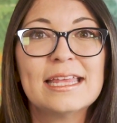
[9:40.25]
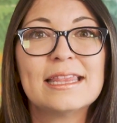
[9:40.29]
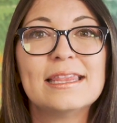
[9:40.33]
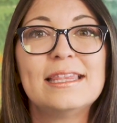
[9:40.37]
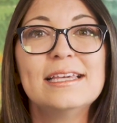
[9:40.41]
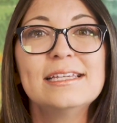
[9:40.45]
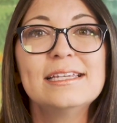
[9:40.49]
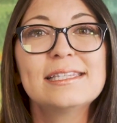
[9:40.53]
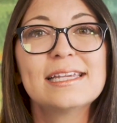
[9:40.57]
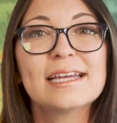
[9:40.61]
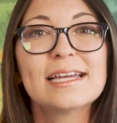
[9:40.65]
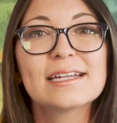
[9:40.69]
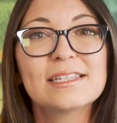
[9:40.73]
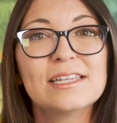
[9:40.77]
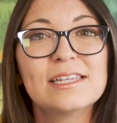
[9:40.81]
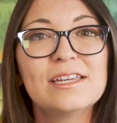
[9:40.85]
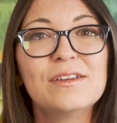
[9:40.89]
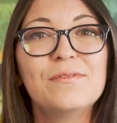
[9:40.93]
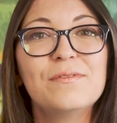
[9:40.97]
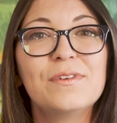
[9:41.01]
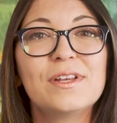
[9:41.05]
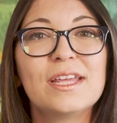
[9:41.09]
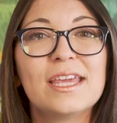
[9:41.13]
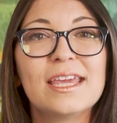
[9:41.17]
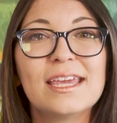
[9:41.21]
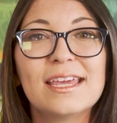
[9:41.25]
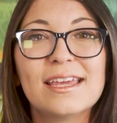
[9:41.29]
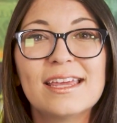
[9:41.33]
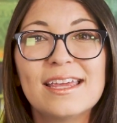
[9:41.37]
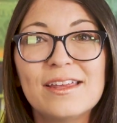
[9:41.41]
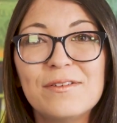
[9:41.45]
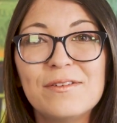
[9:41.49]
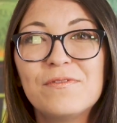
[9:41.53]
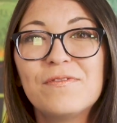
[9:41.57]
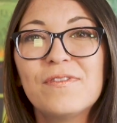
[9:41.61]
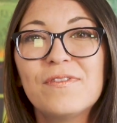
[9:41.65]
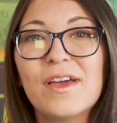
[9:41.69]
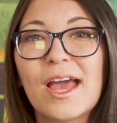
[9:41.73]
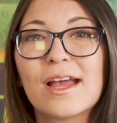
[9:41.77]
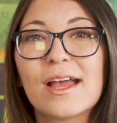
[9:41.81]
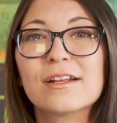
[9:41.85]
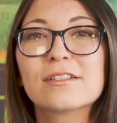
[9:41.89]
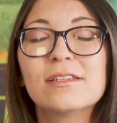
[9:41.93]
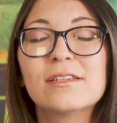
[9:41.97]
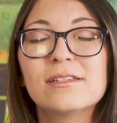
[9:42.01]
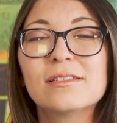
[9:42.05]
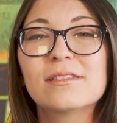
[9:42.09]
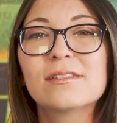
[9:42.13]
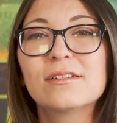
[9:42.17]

This activity, in fact,